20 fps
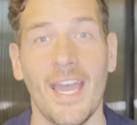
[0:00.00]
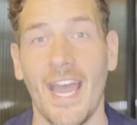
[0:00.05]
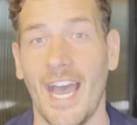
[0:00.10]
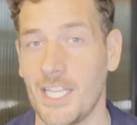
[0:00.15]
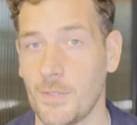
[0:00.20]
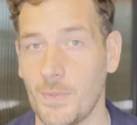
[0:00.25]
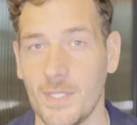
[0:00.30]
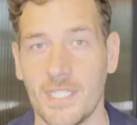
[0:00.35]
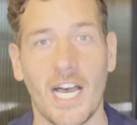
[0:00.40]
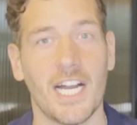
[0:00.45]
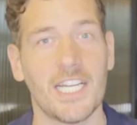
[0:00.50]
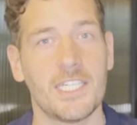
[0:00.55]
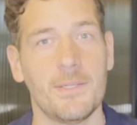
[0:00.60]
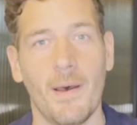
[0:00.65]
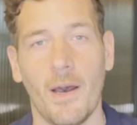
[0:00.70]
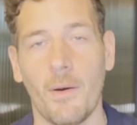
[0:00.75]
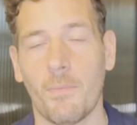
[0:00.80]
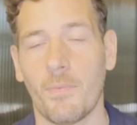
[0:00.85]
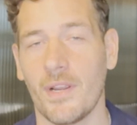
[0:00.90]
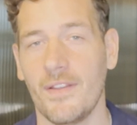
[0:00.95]
As we talked
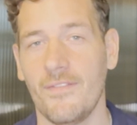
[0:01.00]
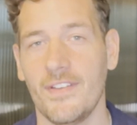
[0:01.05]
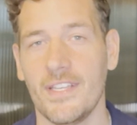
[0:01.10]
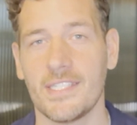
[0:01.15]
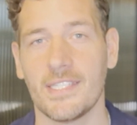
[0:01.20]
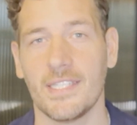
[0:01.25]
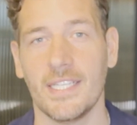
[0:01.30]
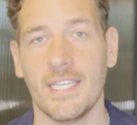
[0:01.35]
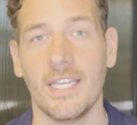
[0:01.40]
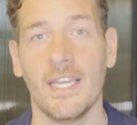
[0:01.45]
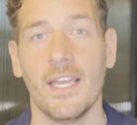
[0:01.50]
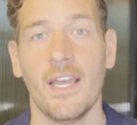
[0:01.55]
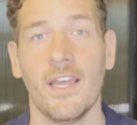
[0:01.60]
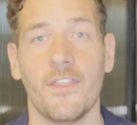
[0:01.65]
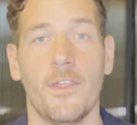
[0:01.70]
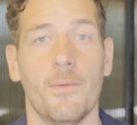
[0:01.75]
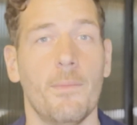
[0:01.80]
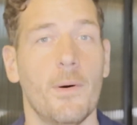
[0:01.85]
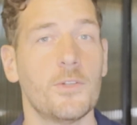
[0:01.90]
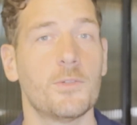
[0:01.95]
about previously,
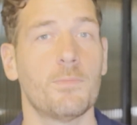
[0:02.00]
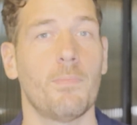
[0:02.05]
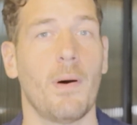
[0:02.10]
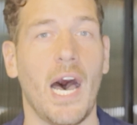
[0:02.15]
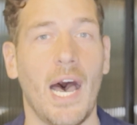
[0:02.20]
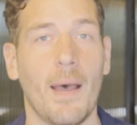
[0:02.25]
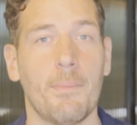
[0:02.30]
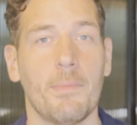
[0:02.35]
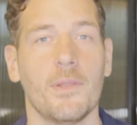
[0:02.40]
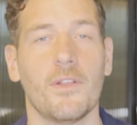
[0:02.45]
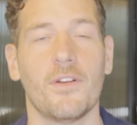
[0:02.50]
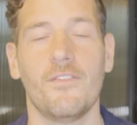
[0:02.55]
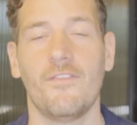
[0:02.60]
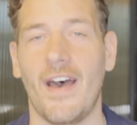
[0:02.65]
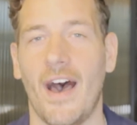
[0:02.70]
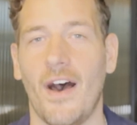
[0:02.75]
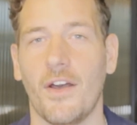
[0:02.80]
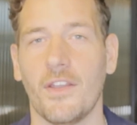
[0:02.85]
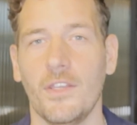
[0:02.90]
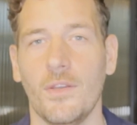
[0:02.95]
the most popular
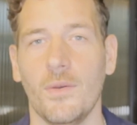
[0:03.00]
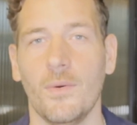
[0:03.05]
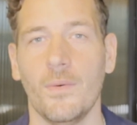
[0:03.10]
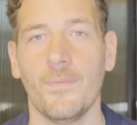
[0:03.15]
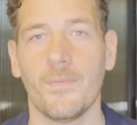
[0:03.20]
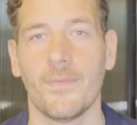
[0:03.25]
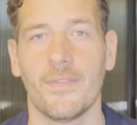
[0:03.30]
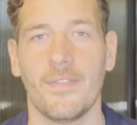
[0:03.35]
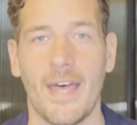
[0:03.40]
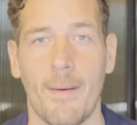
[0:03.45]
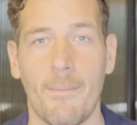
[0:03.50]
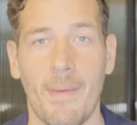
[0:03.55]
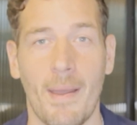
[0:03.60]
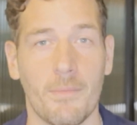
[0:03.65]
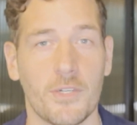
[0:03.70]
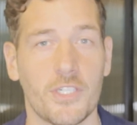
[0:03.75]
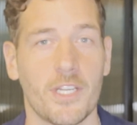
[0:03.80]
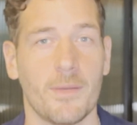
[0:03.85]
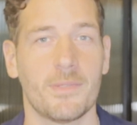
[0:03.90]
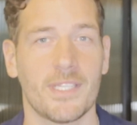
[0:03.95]
value that
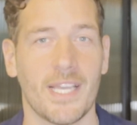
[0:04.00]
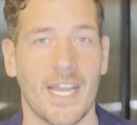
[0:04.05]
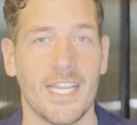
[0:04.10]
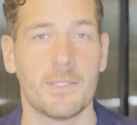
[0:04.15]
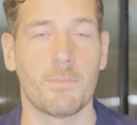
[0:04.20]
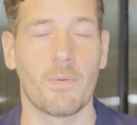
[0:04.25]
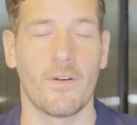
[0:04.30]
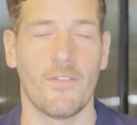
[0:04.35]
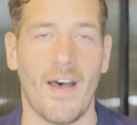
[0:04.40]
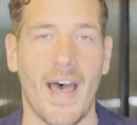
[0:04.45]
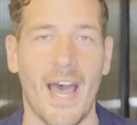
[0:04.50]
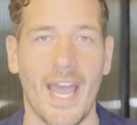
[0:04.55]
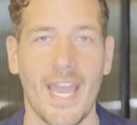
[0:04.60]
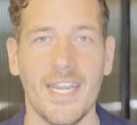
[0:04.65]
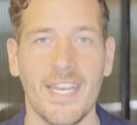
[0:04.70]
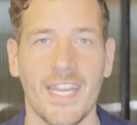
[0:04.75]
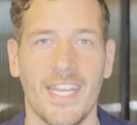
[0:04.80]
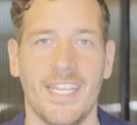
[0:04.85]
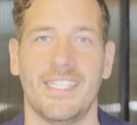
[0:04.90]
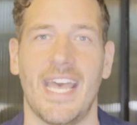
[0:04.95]
membership sites
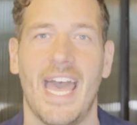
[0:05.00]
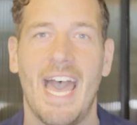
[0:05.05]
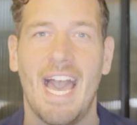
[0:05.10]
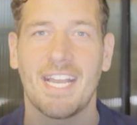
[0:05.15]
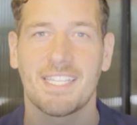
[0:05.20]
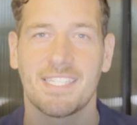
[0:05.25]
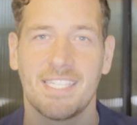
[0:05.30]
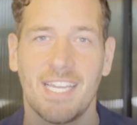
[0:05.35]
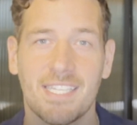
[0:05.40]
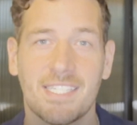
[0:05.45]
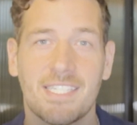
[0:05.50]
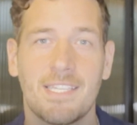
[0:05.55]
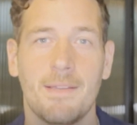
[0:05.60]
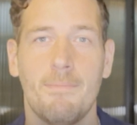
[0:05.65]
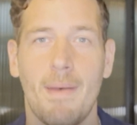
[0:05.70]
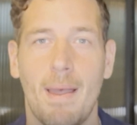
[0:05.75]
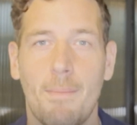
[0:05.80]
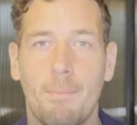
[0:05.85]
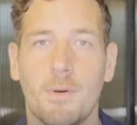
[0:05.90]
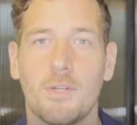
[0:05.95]
provide is access to
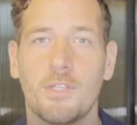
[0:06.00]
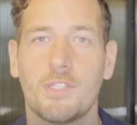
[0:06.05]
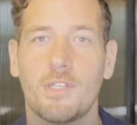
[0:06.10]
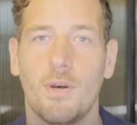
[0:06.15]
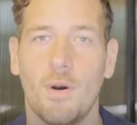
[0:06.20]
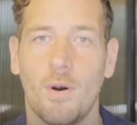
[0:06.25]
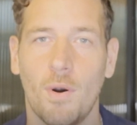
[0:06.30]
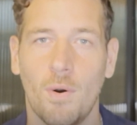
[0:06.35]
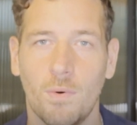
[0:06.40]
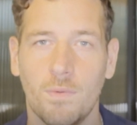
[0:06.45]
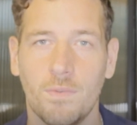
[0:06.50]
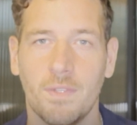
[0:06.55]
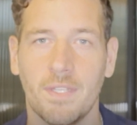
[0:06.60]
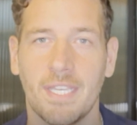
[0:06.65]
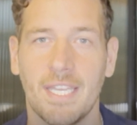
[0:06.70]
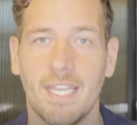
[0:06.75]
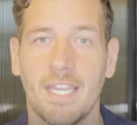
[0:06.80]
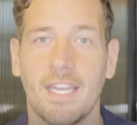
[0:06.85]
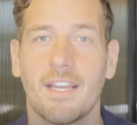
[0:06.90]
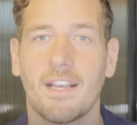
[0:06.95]

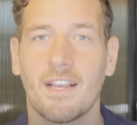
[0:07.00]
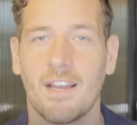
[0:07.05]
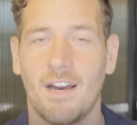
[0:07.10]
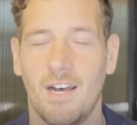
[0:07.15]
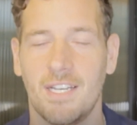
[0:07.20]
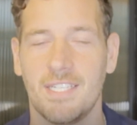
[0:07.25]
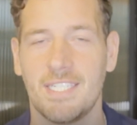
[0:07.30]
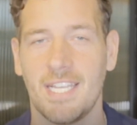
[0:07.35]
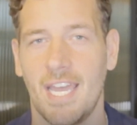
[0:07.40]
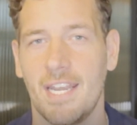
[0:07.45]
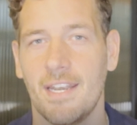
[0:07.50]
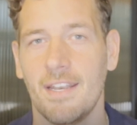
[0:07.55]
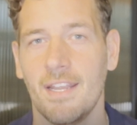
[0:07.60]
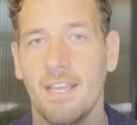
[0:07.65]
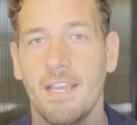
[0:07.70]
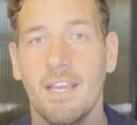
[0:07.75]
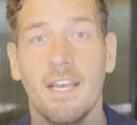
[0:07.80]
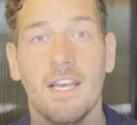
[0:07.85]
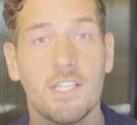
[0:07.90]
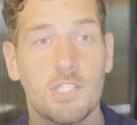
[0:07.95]
members-only content.
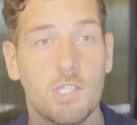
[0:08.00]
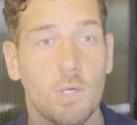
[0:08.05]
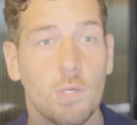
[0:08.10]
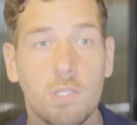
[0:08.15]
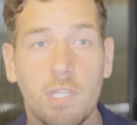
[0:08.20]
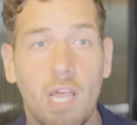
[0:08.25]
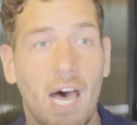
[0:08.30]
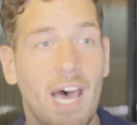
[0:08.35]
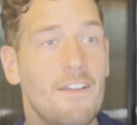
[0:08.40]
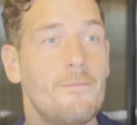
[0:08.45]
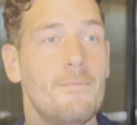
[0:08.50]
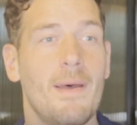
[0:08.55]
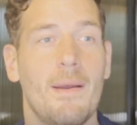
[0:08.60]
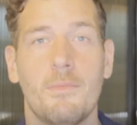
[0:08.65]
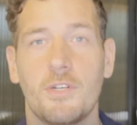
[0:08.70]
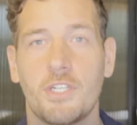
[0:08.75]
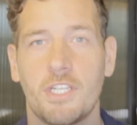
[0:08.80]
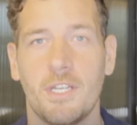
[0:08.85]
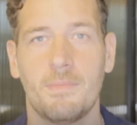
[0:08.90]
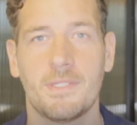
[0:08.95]
So a lot of
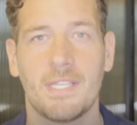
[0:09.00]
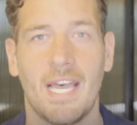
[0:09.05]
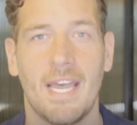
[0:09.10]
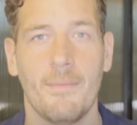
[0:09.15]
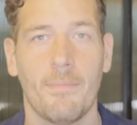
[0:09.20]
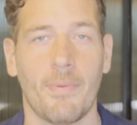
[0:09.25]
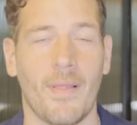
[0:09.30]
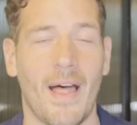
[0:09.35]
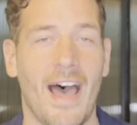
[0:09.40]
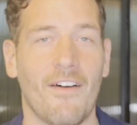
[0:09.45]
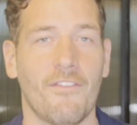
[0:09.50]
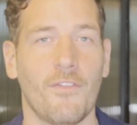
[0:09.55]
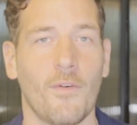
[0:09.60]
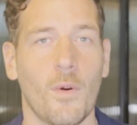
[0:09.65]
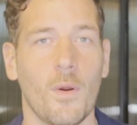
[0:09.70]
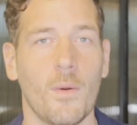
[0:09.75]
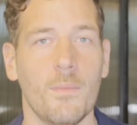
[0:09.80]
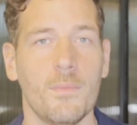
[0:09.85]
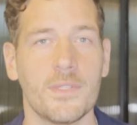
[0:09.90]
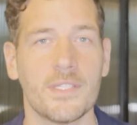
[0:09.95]
membership site
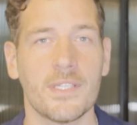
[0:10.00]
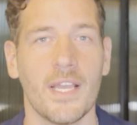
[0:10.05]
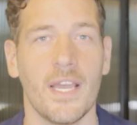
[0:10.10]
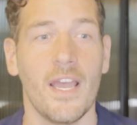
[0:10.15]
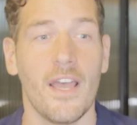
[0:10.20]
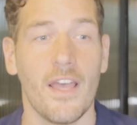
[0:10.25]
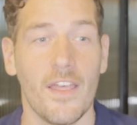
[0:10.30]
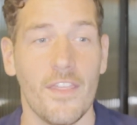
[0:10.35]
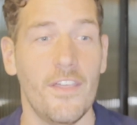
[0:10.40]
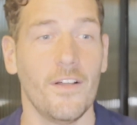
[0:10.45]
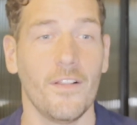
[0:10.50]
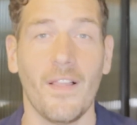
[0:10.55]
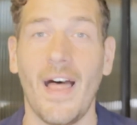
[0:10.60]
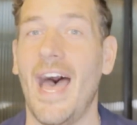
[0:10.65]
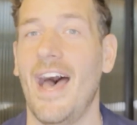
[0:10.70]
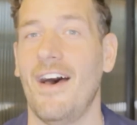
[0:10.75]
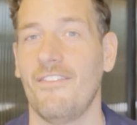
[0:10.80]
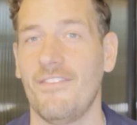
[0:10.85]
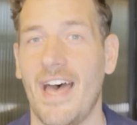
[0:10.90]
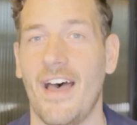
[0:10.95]
platforms, they'll
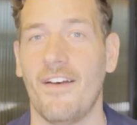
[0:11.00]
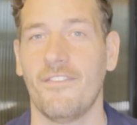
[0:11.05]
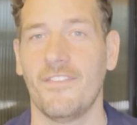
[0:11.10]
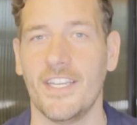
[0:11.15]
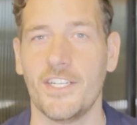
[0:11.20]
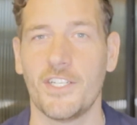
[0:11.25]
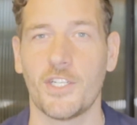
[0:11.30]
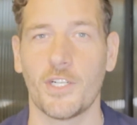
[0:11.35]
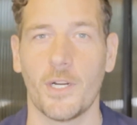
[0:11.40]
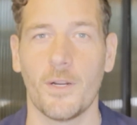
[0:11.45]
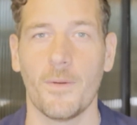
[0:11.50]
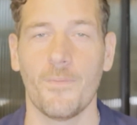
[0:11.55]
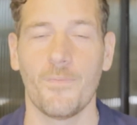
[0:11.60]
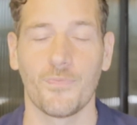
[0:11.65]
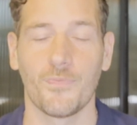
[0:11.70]
have that feature.